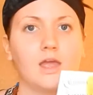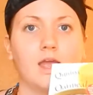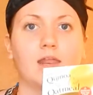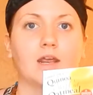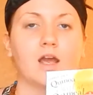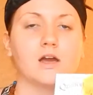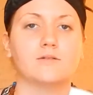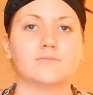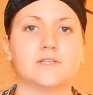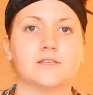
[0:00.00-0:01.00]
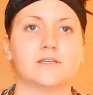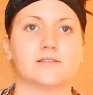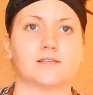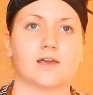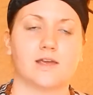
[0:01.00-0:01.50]
And it comes in these
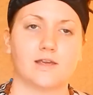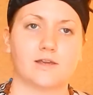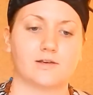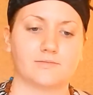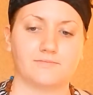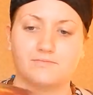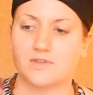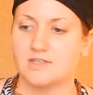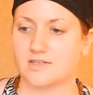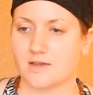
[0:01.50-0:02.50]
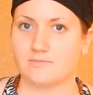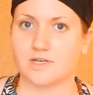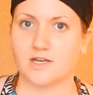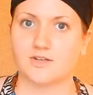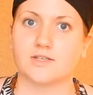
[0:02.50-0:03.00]
like, this is
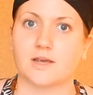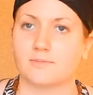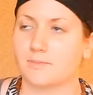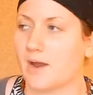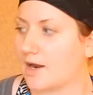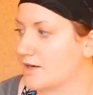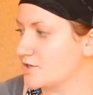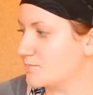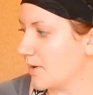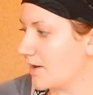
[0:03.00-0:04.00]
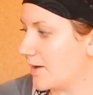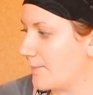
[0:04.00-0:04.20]
empty, I just kept the package, but